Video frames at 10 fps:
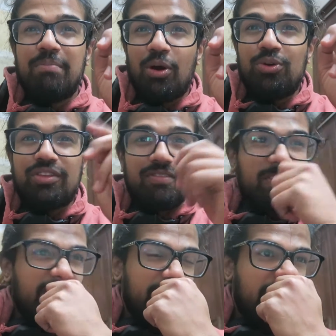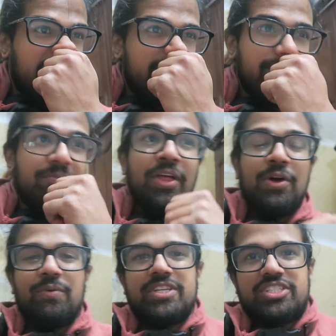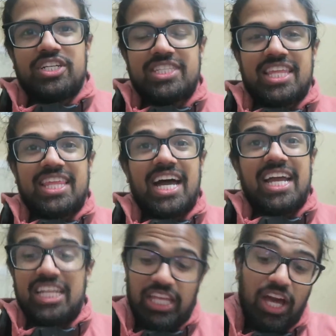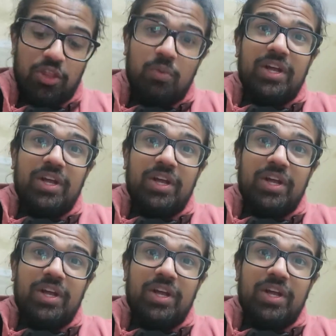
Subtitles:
Both of one of them was just the thigh, and the other